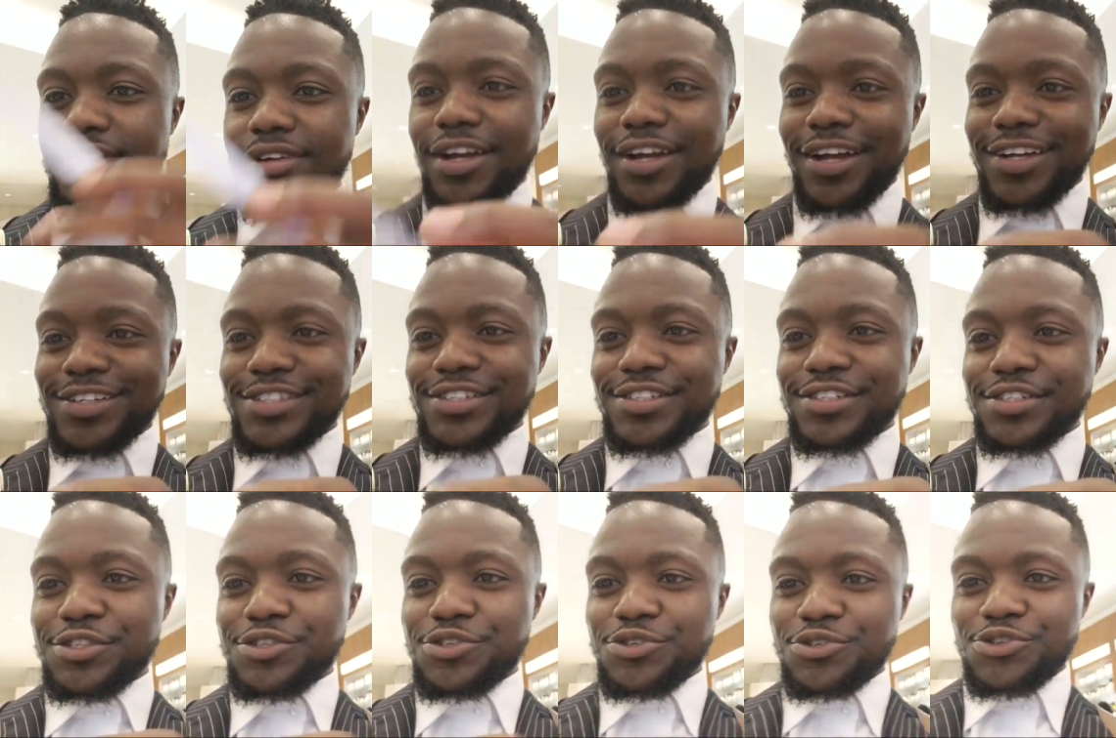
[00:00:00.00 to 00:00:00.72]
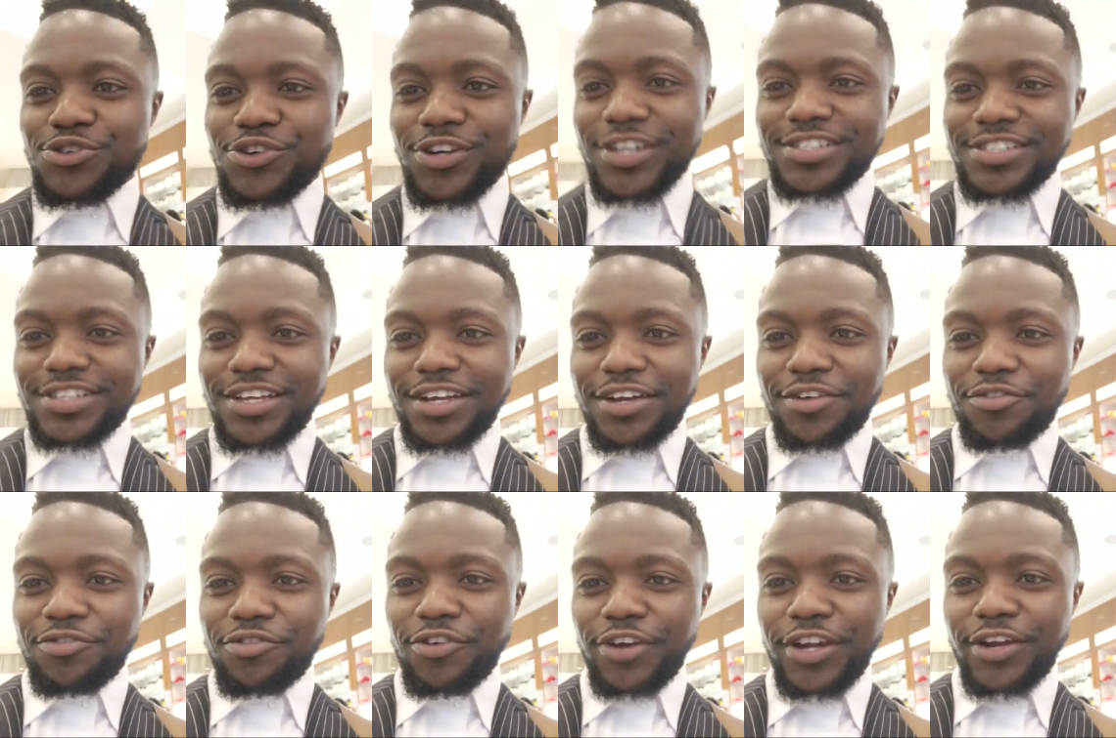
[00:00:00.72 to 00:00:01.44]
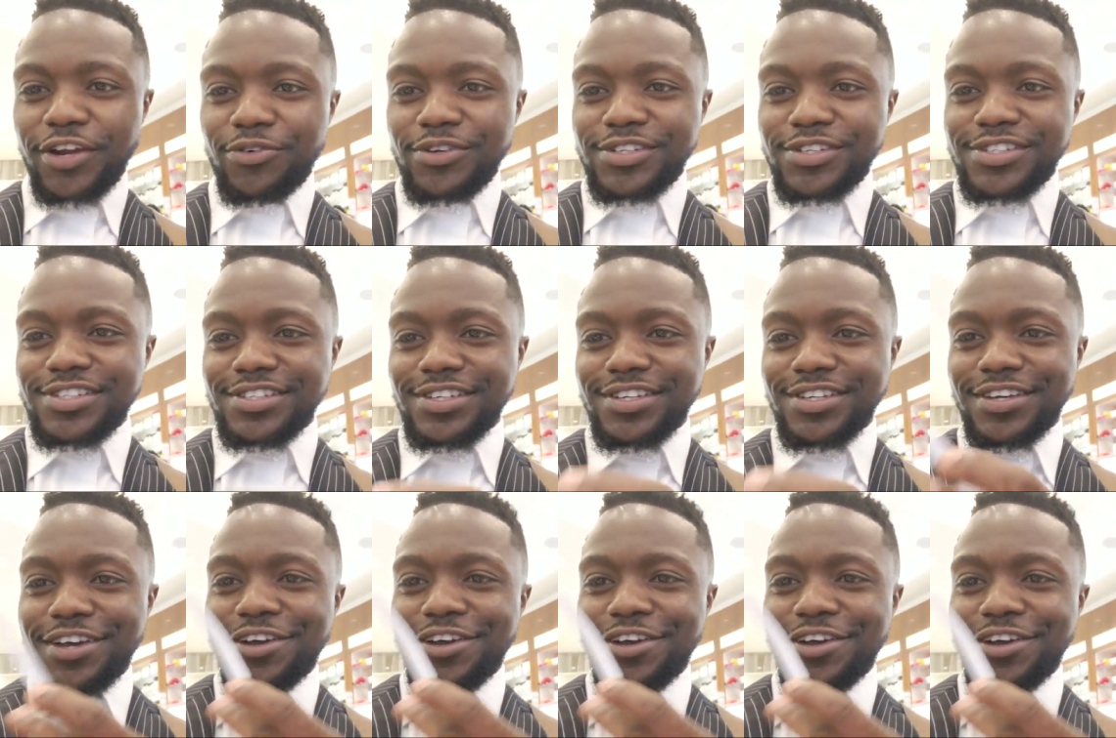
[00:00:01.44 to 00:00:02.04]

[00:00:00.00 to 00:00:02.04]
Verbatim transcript: I see you dressed like a fragrancy.